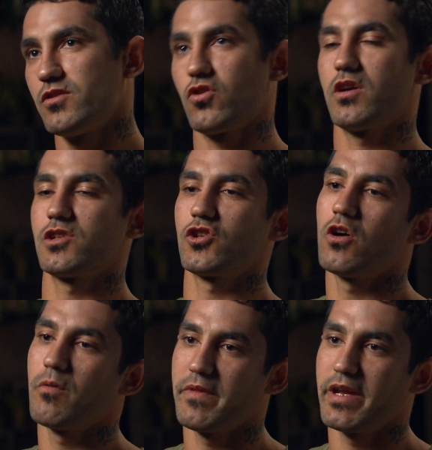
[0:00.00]
try to show
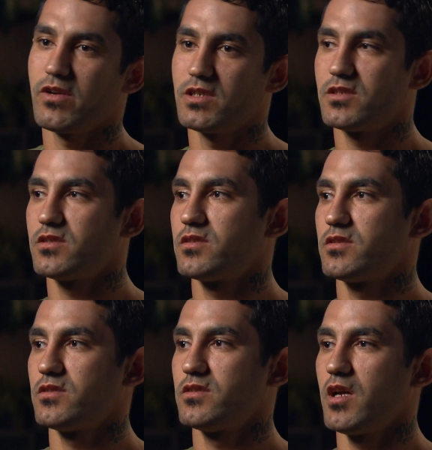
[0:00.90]
them there is
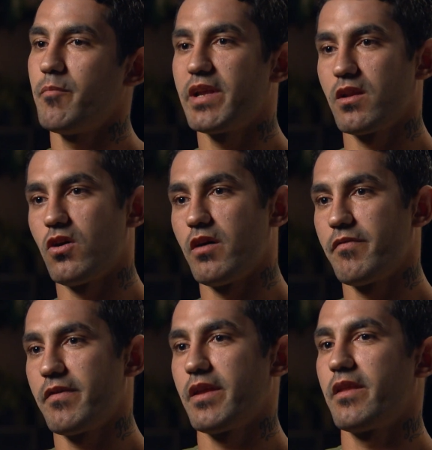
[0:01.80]
a better
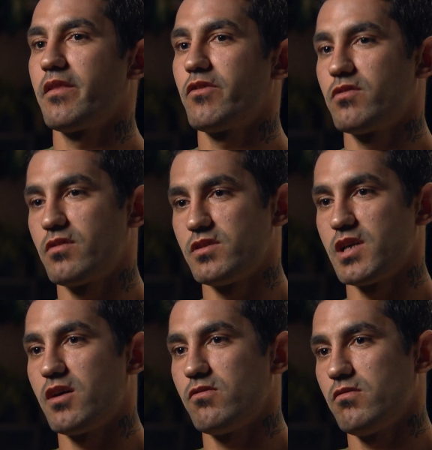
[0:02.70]
life than
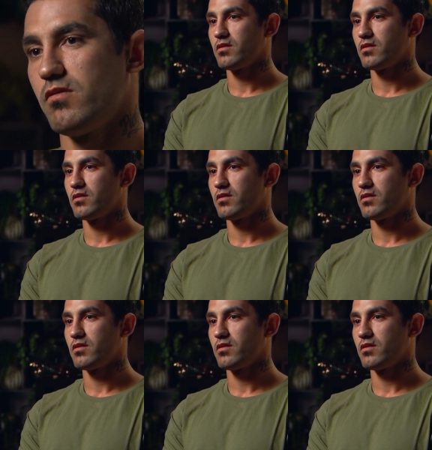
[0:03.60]
jail.